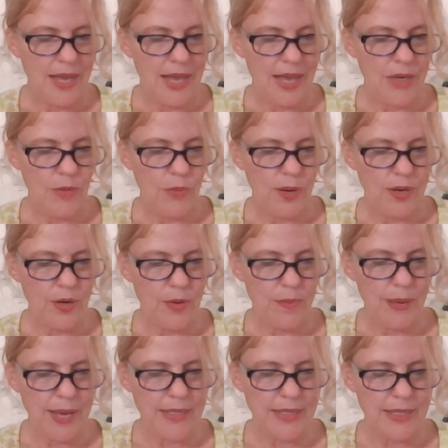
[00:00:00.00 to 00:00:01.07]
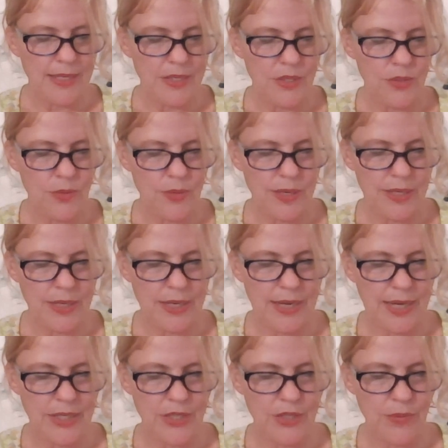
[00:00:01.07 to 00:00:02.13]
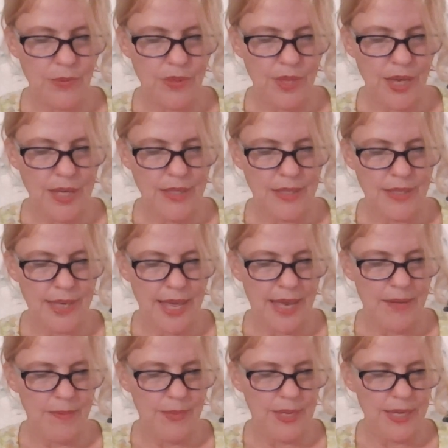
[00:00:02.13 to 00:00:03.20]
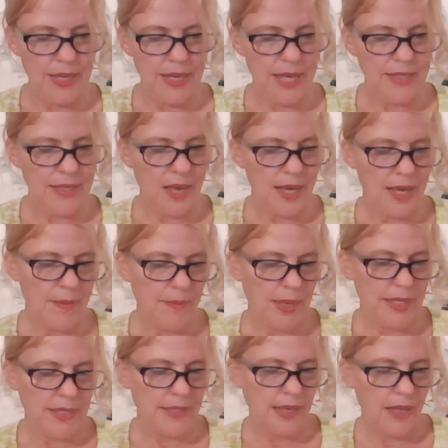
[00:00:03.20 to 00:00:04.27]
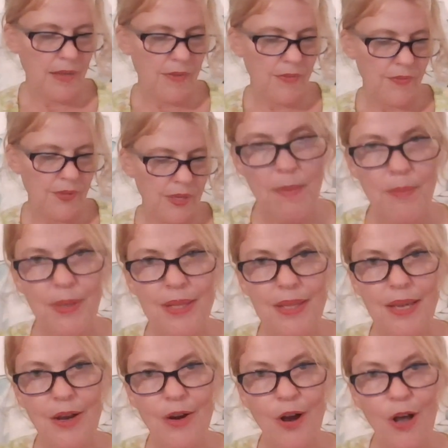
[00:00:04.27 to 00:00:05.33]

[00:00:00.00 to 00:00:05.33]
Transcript: and what her past history in connection with us can be as I am myself. But they are